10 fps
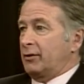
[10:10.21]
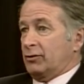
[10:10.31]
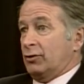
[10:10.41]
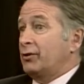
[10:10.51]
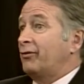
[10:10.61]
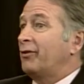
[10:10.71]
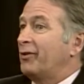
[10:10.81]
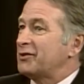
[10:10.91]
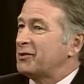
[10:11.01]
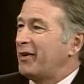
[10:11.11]
two different
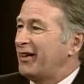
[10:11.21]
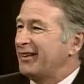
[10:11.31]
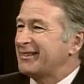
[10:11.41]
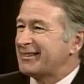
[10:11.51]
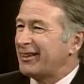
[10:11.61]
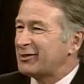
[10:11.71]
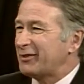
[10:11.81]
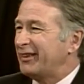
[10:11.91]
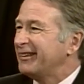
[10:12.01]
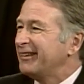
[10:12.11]
ones by the sounds
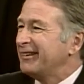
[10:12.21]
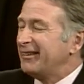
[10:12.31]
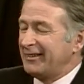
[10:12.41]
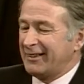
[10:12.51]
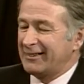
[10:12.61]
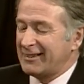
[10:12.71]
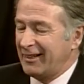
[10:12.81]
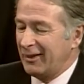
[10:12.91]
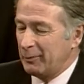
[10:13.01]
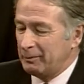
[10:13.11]
of it,
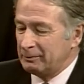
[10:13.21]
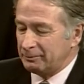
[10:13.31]
that